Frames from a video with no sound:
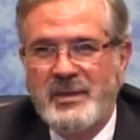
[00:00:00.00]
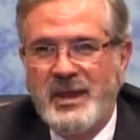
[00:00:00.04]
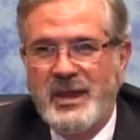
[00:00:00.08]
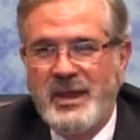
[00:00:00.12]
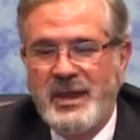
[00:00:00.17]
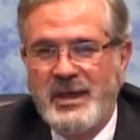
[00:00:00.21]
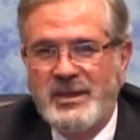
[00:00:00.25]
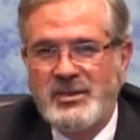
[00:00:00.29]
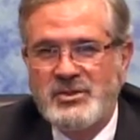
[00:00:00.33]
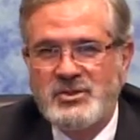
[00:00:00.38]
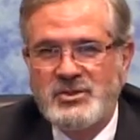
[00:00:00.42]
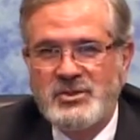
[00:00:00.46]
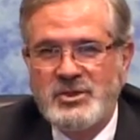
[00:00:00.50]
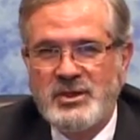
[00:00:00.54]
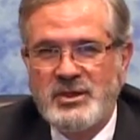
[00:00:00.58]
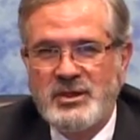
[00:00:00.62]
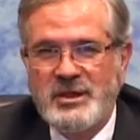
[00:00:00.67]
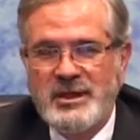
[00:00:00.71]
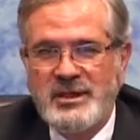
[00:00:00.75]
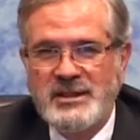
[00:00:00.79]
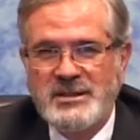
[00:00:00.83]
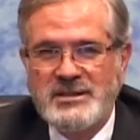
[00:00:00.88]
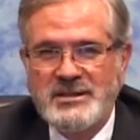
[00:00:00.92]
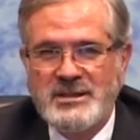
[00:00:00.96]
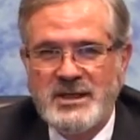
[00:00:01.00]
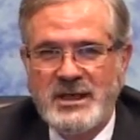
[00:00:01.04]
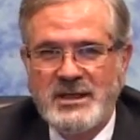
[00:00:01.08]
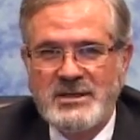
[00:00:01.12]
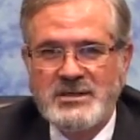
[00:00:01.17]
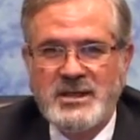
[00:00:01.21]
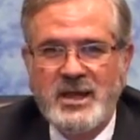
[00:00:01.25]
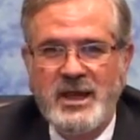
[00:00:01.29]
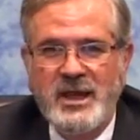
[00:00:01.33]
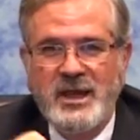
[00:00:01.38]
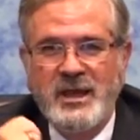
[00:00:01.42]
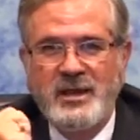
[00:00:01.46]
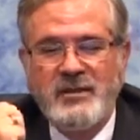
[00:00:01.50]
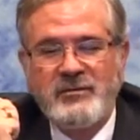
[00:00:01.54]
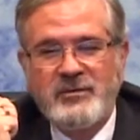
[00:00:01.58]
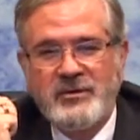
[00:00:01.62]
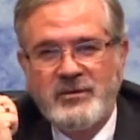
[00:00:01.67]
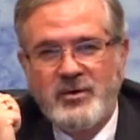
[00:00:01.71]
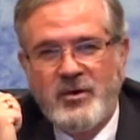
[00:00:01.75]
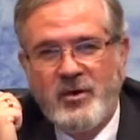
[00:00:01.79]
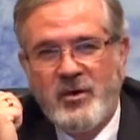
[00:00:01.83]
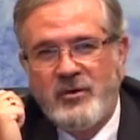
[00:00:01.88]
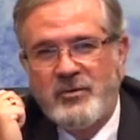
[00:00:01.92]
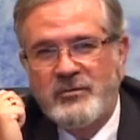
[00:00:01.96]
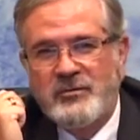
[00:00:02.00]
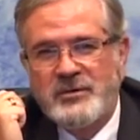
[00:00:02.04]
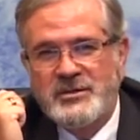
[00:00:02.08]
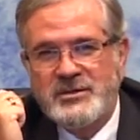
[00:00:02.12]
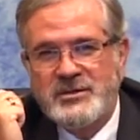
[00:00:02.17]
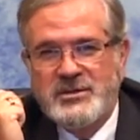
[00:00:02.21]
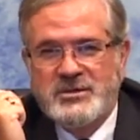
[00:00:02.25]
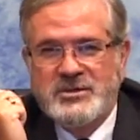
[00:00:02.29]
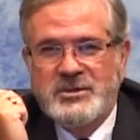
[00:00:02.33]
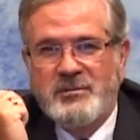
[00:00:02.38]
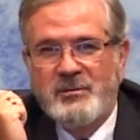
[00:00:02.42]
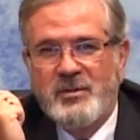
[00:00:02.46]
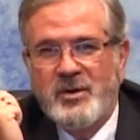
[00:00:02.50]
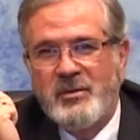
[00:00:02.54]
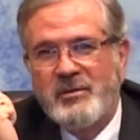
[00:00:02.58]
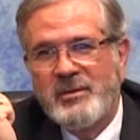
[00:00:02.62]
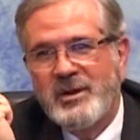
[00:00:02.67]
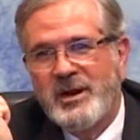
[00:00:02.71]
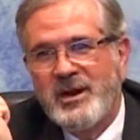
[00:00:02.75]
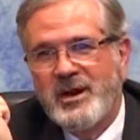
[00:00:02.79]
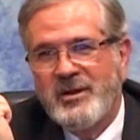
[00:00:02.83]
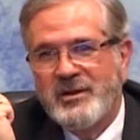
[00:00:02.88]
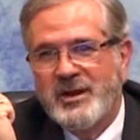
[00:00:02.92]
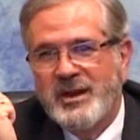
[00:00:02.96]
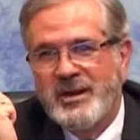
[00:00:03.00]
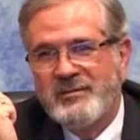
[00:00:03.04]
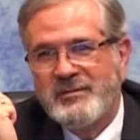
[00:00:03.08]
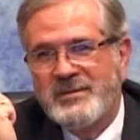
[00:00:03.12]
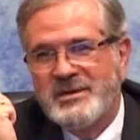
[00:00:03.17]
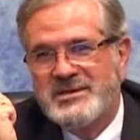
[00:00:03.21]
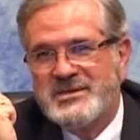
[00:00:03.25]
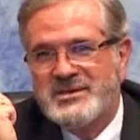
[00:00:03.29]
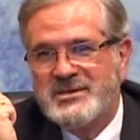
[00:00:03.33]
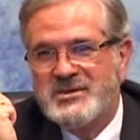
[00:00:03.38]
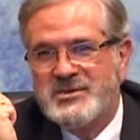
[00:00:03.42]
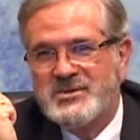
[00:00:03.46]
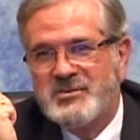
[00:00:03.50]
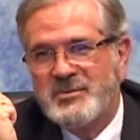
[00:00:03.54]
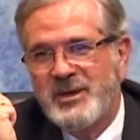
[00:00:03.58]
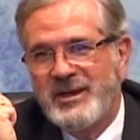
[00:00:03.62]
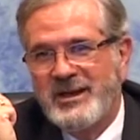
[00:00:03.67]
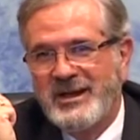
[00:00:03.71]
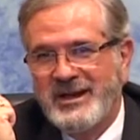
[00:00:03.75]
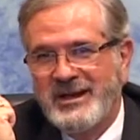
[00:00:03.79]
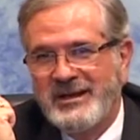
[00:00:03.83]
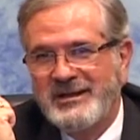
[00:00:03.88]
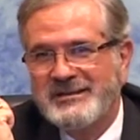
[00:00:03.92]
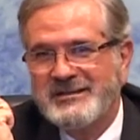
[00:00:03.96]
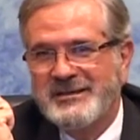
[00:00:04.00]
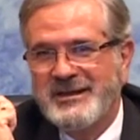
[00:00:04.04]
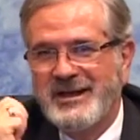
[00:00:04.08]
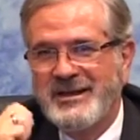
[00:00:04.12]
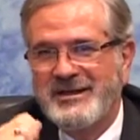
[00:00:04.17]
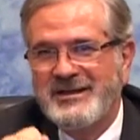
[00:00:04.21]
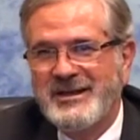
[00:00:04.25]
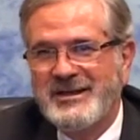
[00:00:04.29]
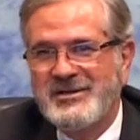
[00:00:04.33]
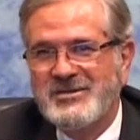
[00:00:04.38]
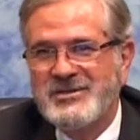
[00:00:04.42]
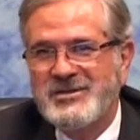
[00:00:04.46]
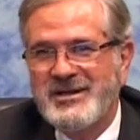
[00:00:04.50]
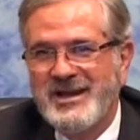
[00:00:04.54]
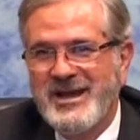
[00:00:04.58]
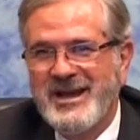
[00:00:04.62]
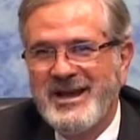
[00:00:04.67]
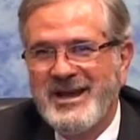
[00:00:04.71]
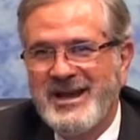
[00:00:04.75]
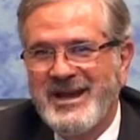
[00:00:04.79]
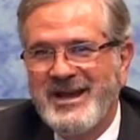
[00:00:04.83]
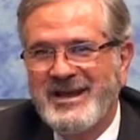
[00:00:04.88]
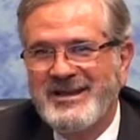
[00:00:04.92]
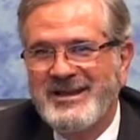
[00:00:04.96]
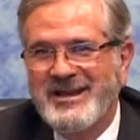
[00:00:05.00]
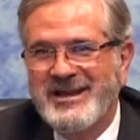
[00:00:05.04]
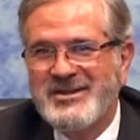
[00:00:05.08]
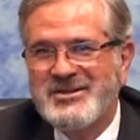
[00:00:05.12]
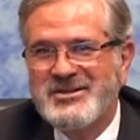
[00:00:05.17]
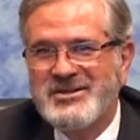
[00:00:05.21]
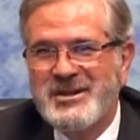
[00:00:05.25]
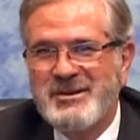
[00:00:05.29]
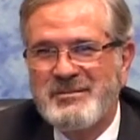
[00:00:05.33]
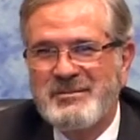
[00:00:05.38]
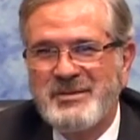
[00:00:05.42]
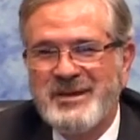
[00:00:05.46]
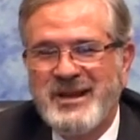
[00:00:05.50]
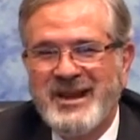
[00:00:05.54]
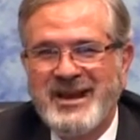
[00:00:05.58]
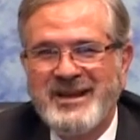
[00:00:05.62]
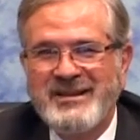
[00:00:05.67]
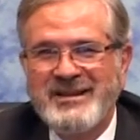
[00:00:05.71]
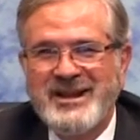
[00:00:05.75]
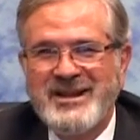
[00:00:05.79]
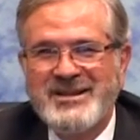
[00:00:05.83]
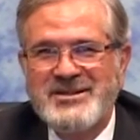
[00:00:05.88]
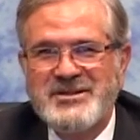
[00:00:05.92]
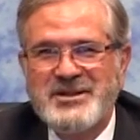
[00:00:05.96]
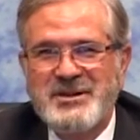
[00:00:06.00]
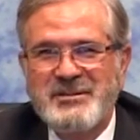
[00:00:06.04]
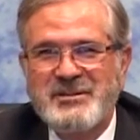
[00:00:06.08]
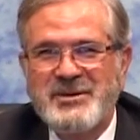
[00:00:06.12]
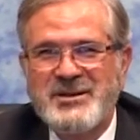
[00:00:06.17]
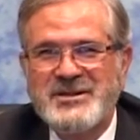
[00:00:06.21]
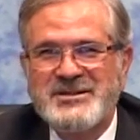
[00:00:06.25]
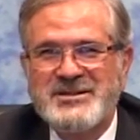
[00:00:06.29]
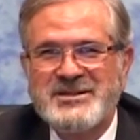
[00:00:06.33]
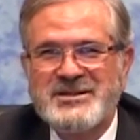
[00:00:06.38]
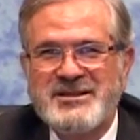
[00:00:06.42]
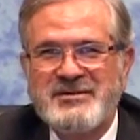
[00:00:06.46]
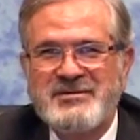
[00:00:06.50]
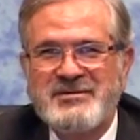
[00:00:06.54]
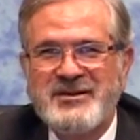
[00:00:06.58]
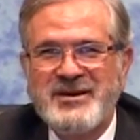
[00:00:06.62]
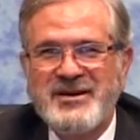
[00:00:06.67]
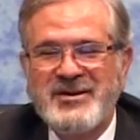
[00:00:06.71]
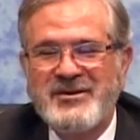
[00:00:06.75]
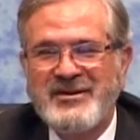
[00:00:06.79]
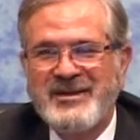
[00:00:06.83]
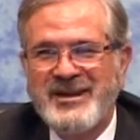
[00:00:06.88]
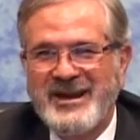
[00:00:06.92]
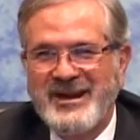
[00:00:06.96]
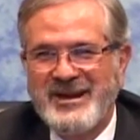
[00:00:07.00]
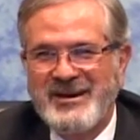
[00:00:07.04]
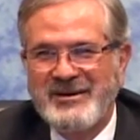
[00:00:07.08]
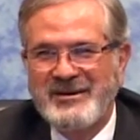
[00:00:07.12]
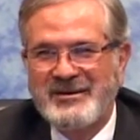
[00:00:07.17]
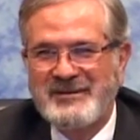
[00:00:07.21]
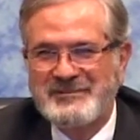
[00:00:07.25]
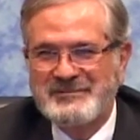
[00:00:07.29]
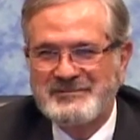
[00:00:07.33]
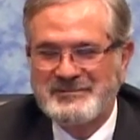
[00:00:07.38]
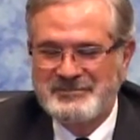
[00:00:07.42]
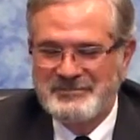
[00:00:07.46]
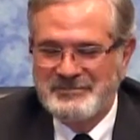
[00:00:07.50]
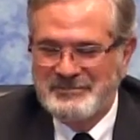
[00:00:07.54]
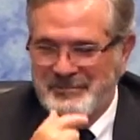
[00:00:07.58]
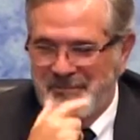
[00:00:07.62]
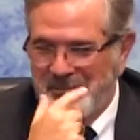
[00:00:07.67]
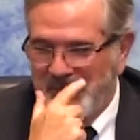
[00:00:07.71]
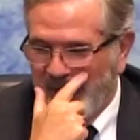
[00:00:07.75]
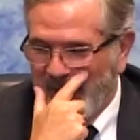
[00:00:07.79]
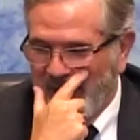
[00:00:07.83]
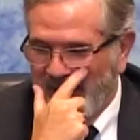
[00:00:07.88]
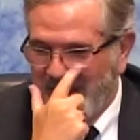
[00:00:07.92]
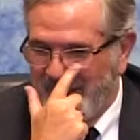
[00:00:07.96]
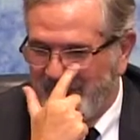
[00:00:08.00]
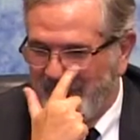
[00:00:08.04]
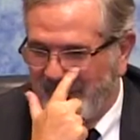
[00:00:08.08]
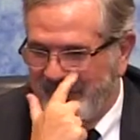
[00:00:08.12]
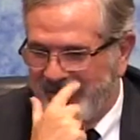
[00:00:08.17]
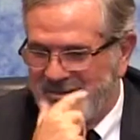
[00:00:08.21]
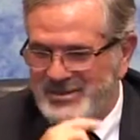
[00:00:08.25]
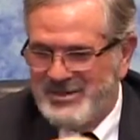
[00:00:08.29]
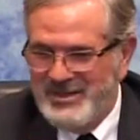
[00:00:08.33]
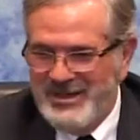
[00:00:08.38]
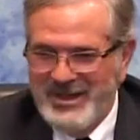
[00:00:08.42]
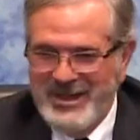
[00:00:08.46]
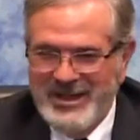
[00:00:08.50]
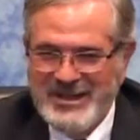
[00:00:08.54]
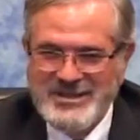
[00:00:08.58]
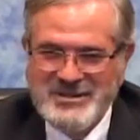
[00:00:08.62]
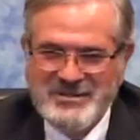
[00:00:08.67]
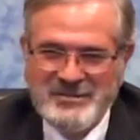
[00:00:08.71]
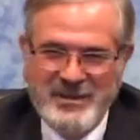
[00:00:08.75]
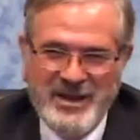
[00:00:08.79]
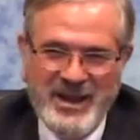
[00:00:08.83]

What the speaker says: And Judy says, if you'd hold for just a moment, I'll get Mrs. Sweeney. And then she puts the phone down. And then she gets back.